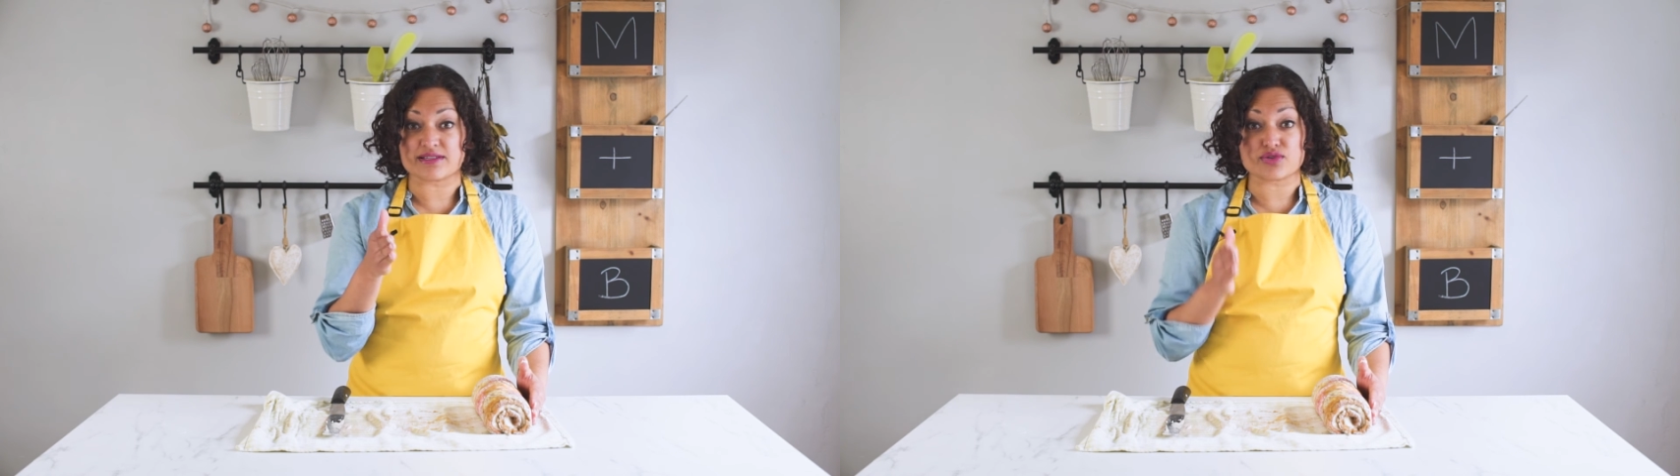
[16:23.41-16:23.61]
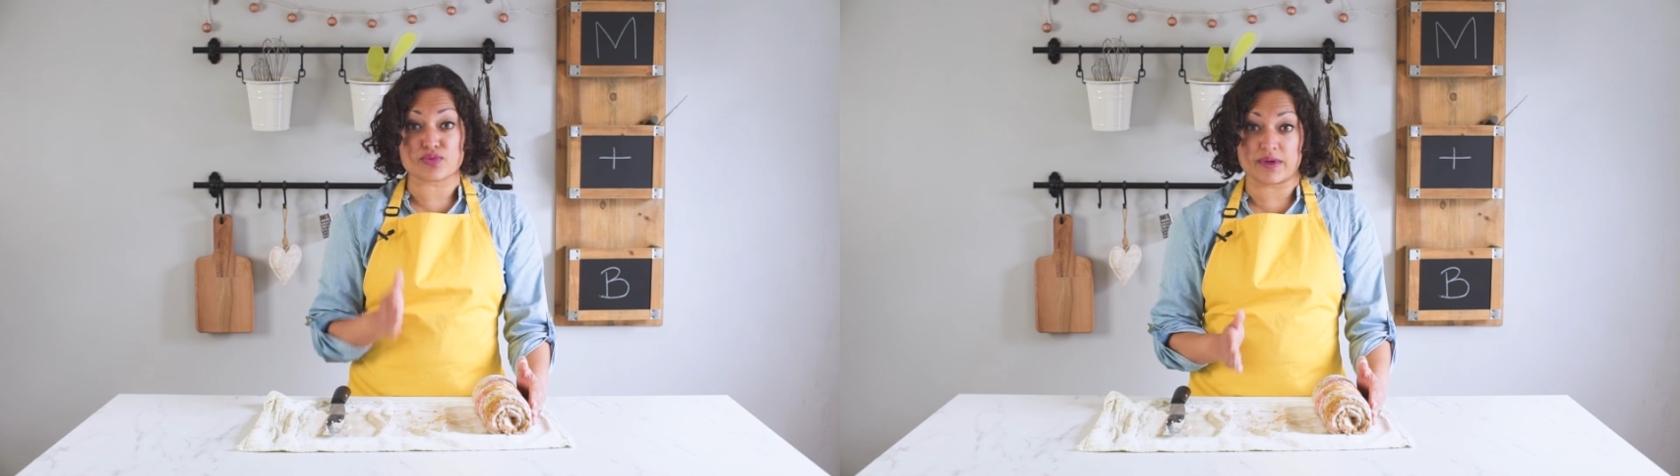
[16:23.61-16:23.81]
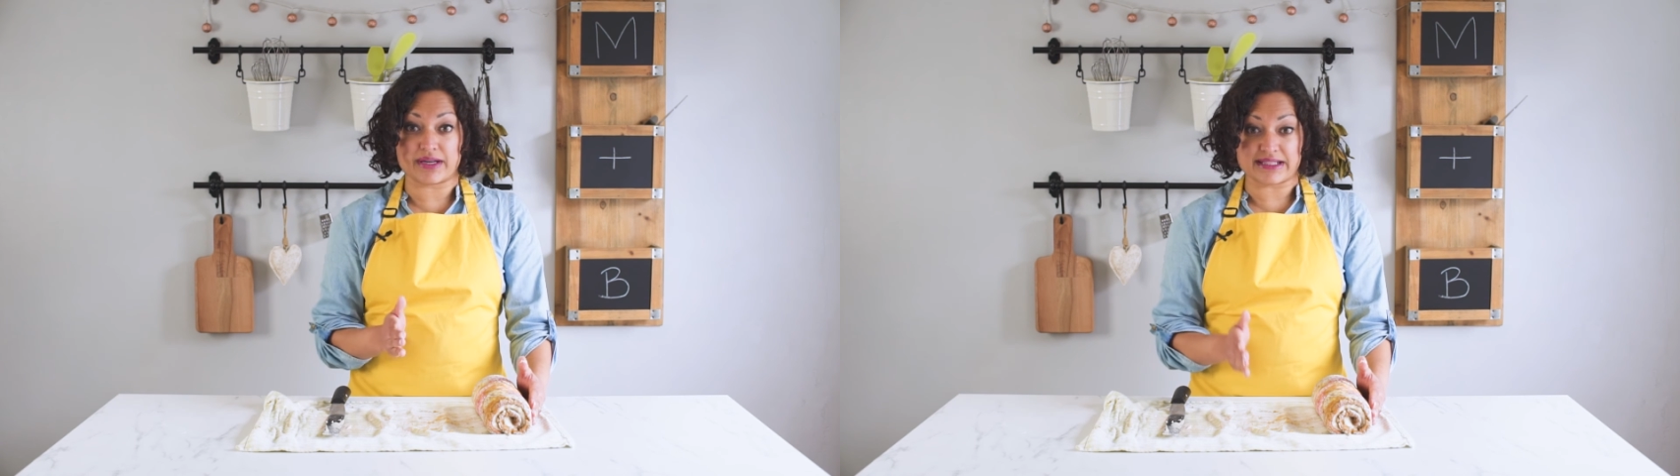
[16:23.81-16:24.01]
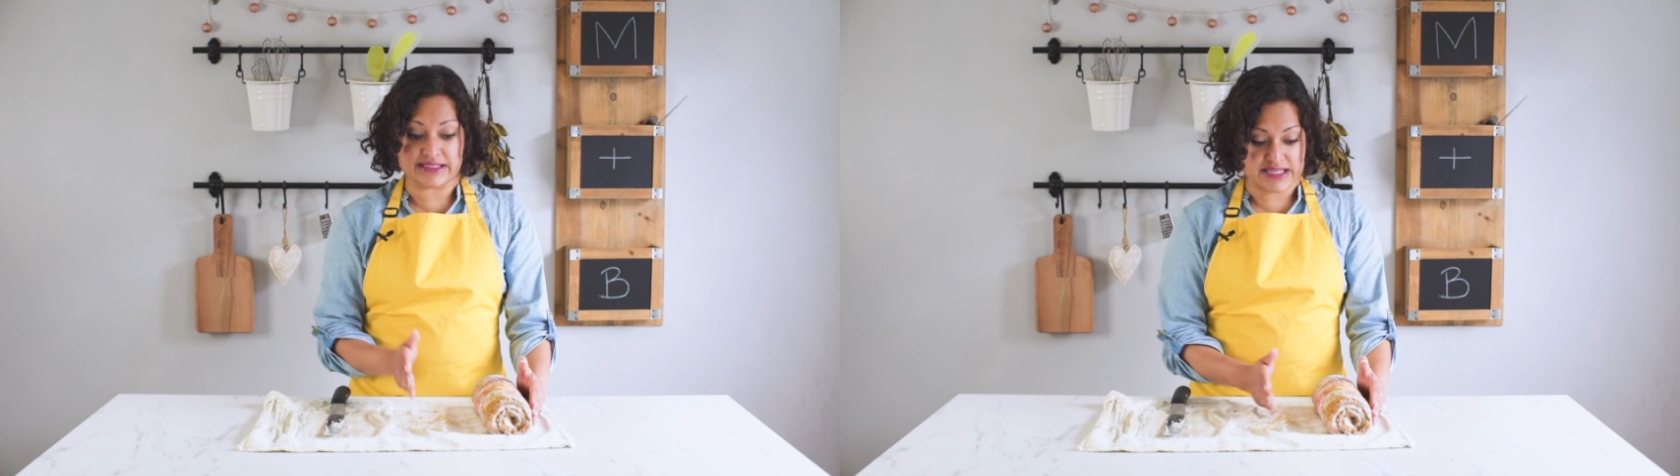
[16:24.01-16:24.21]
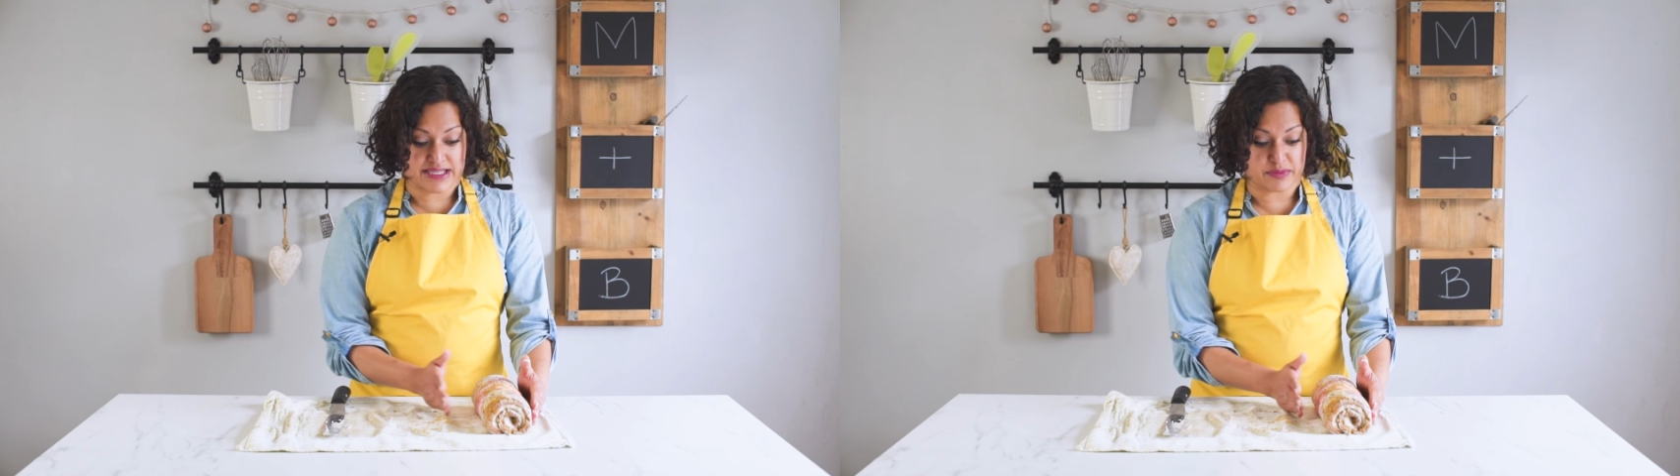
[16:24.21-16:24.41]

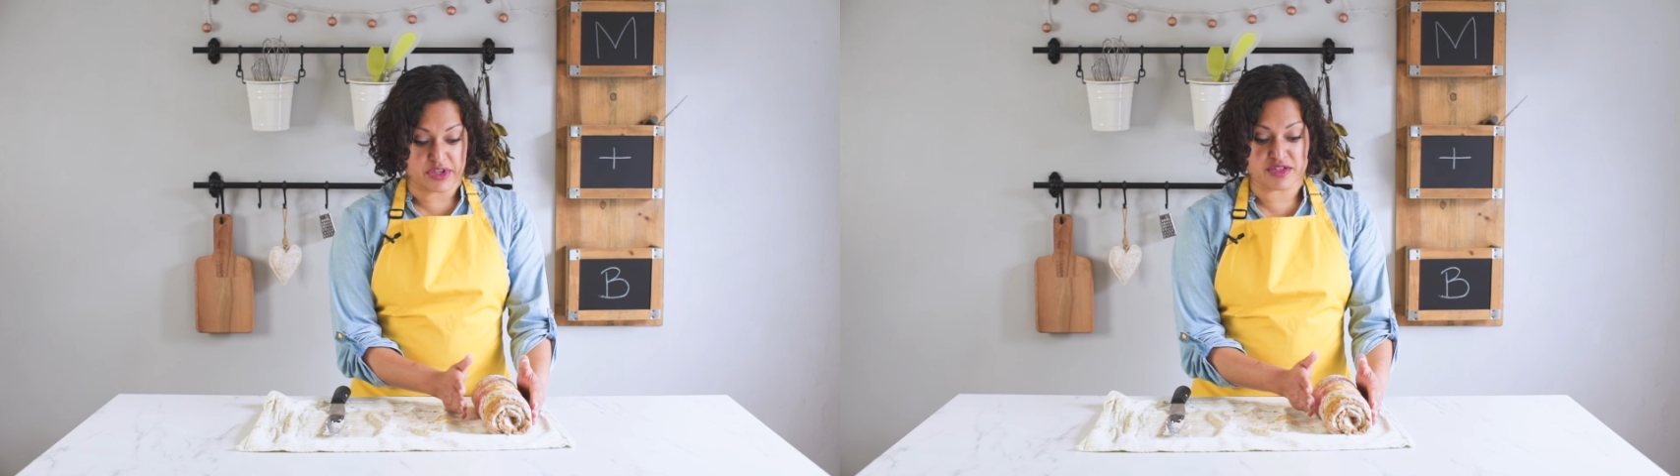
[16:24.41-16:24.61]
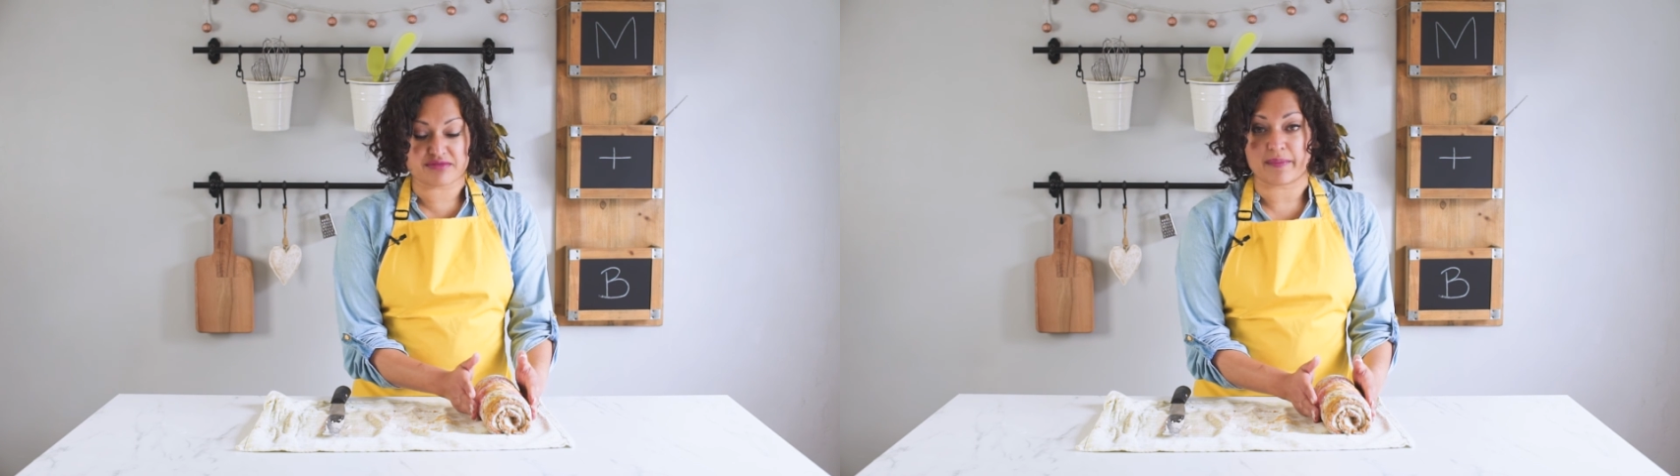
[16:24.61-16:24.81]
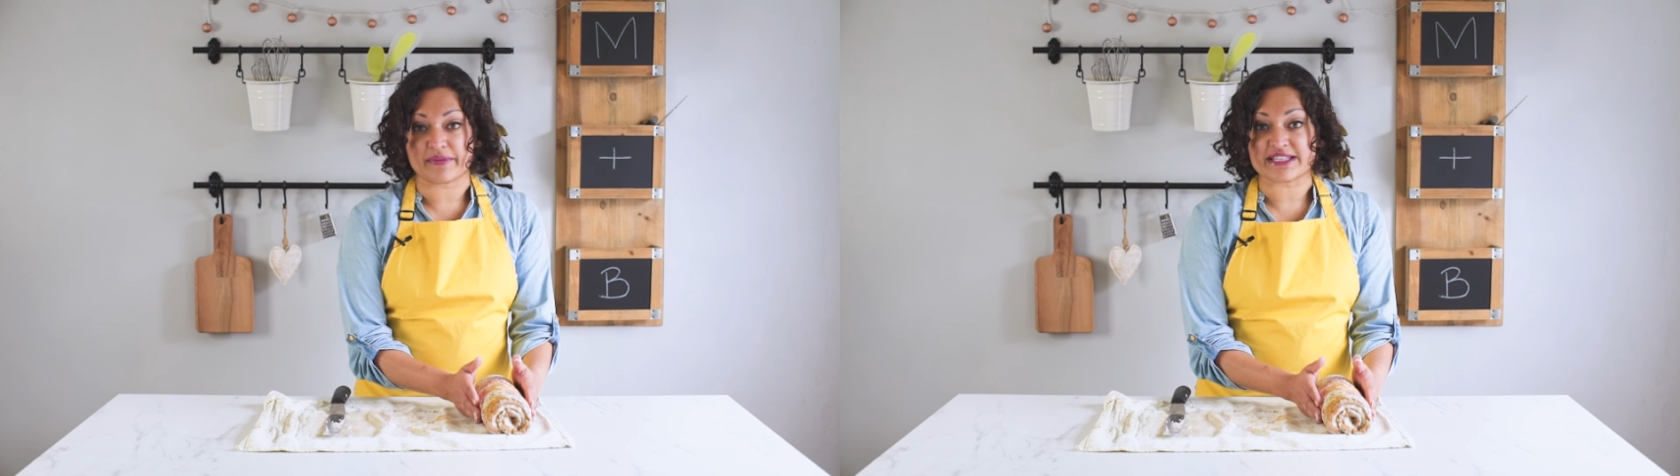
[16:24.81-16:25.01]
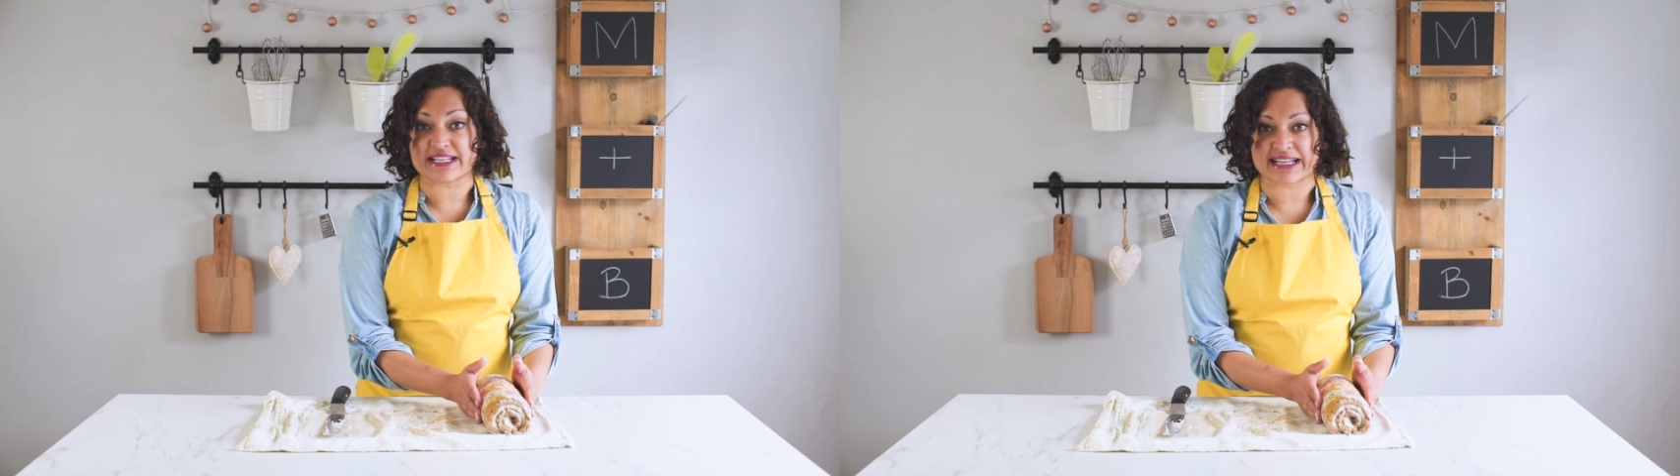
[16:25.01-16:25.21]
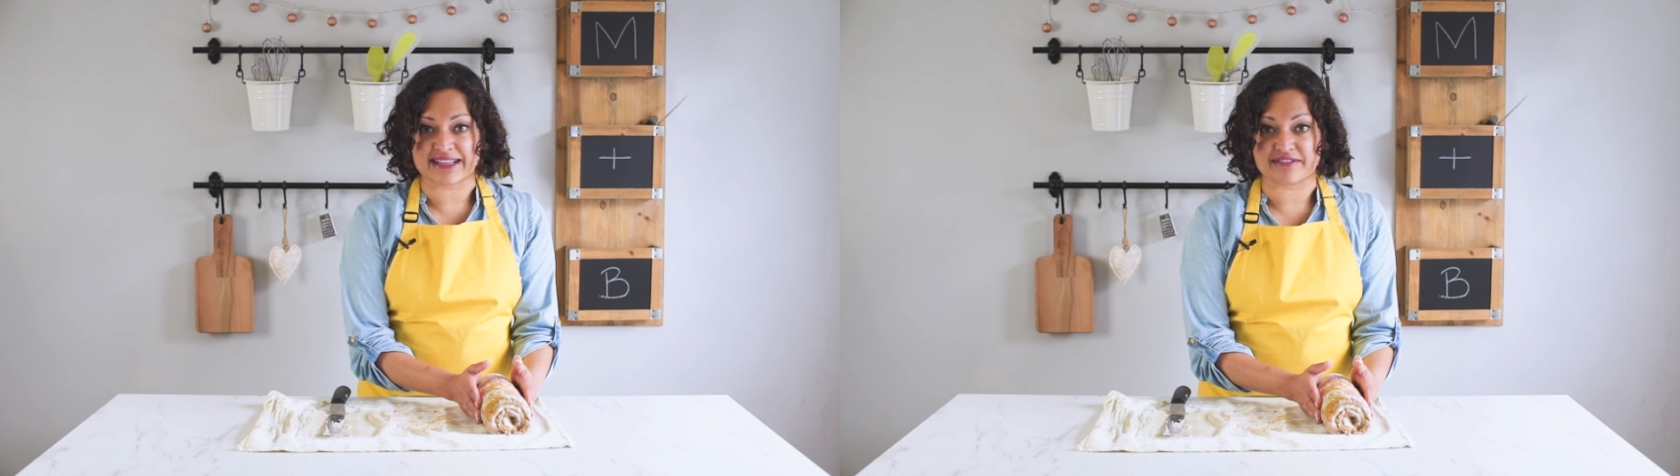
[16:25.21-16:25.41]
swirls is I'm going to wrap this in
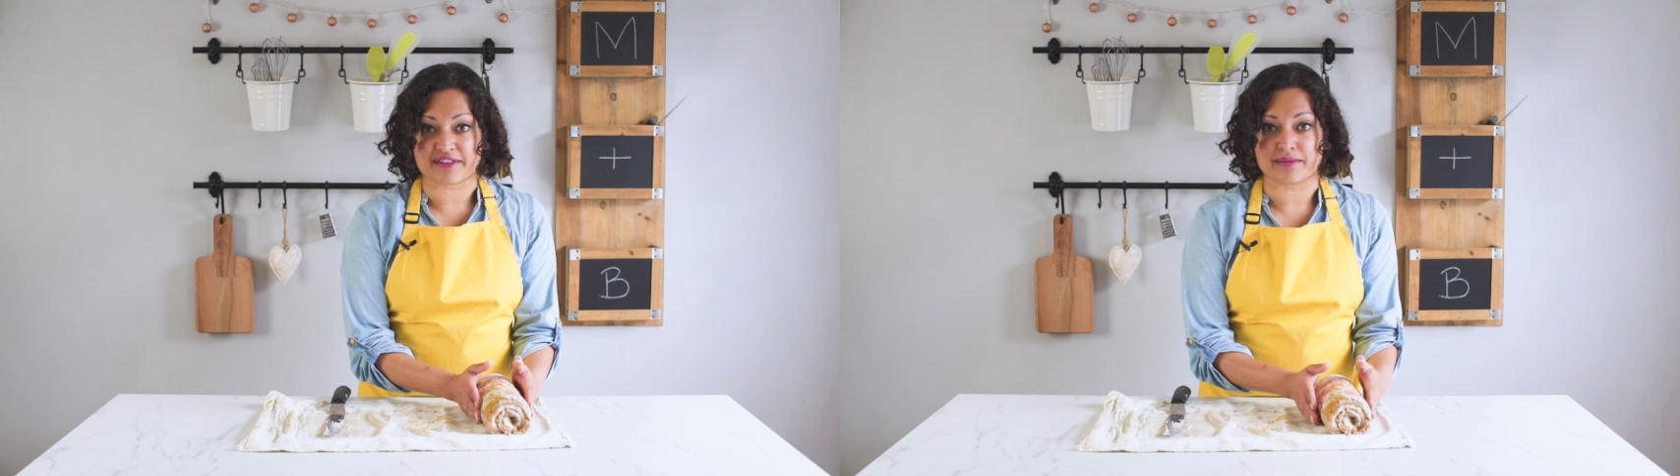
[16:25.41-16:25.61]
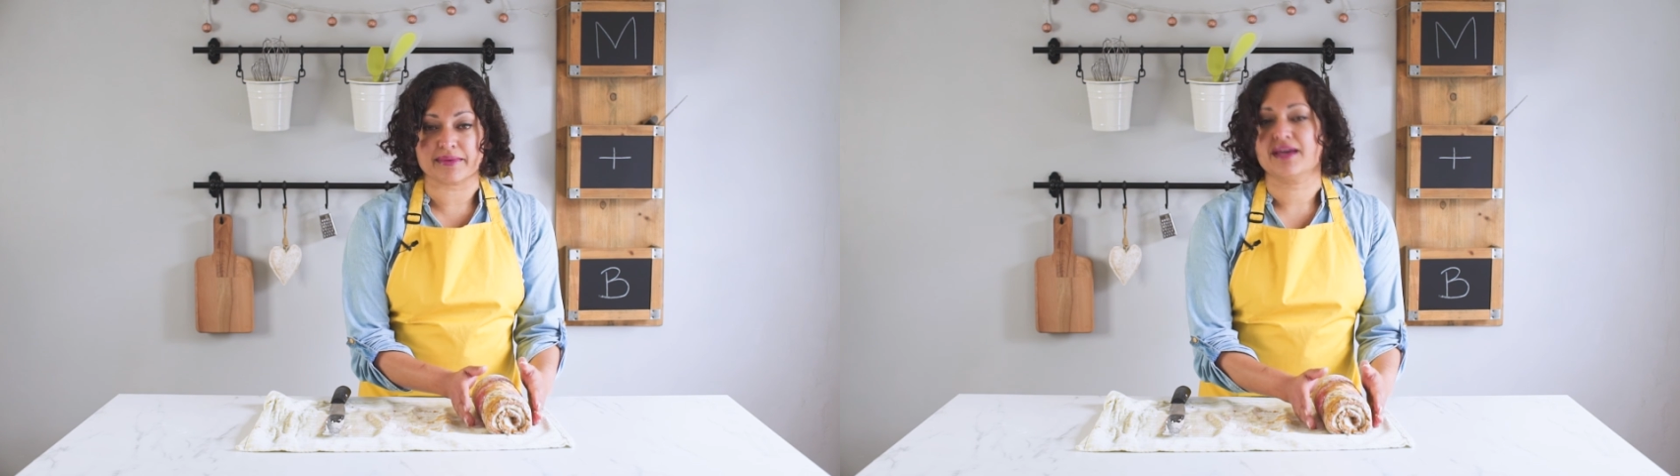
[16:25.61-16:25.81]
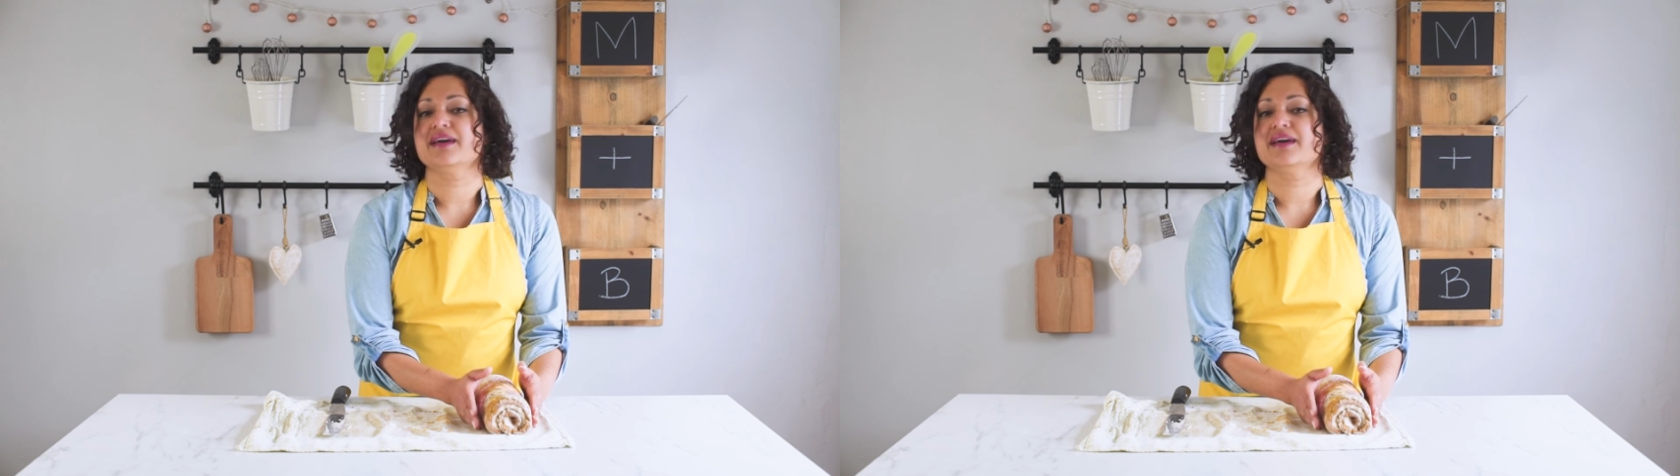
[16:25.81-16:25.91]
cling film